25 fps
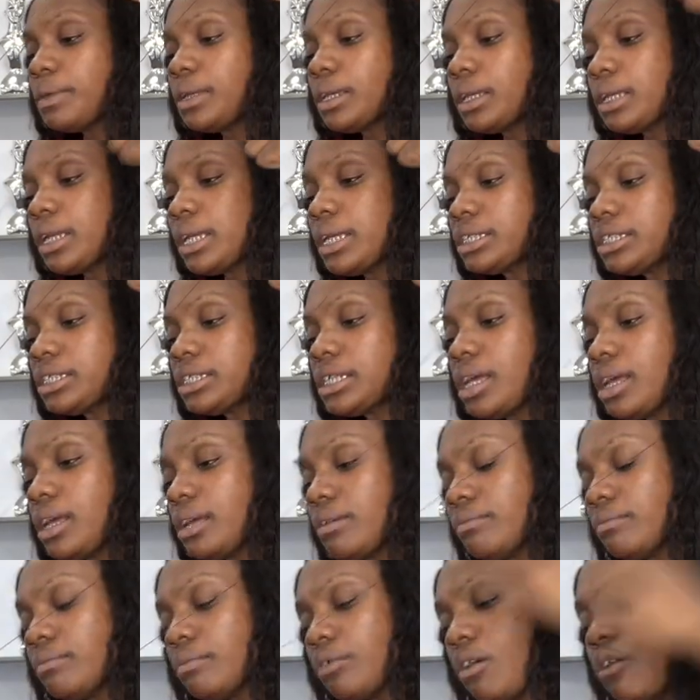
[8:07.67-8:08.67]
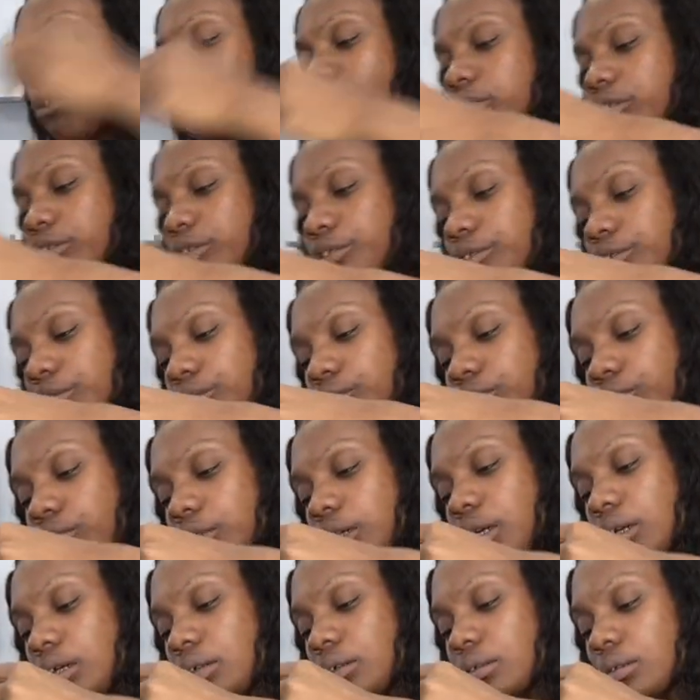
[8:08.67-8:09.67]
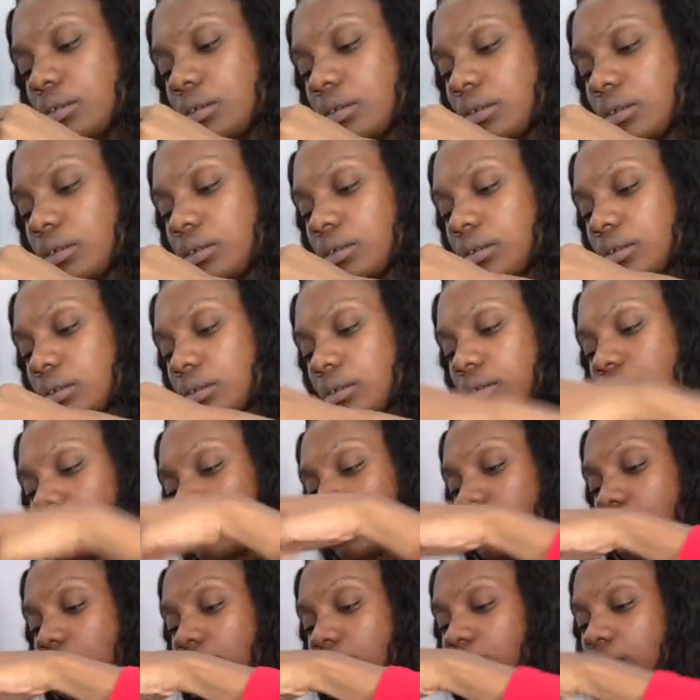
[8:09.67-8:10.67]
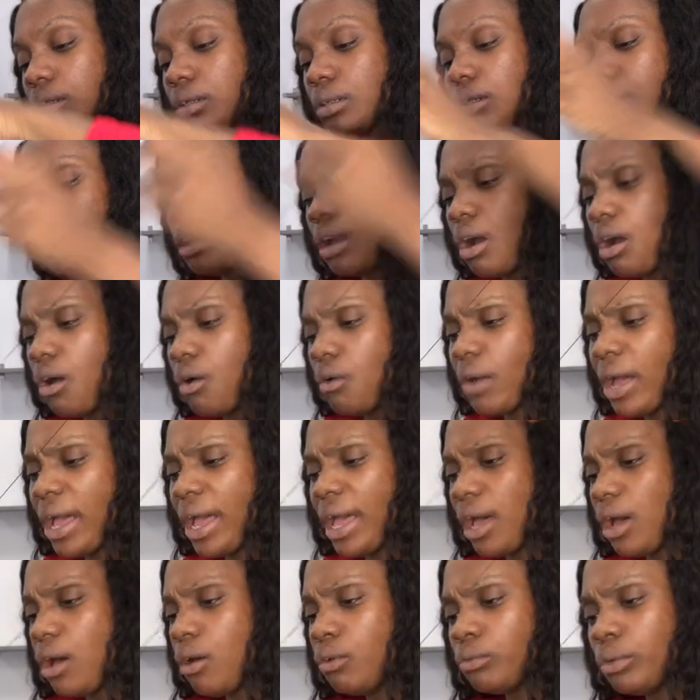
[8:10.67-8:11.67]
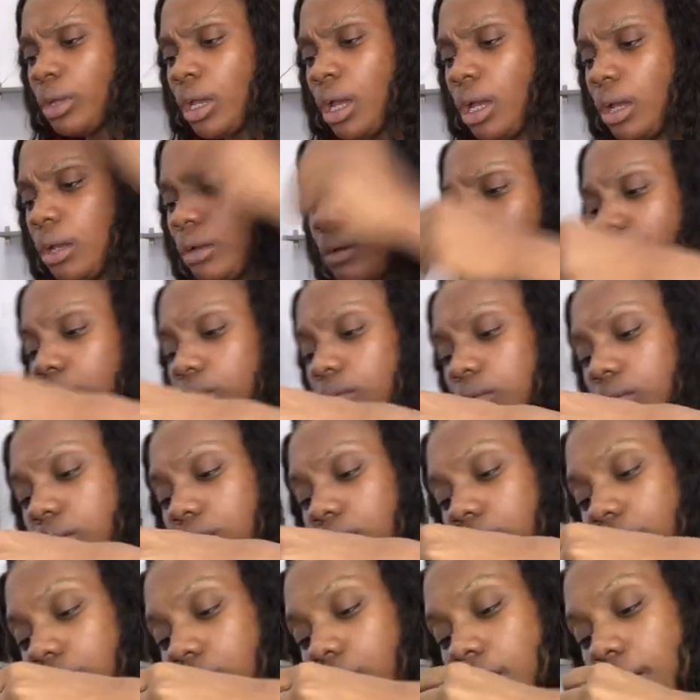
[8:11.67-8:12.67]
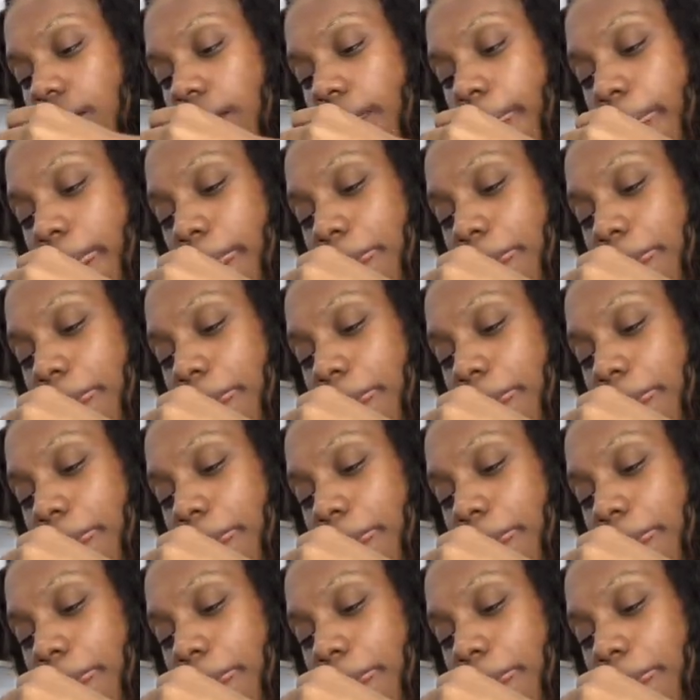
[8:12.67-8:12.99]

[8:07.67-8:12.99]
I just have the client hold the front of the closure while I sew the last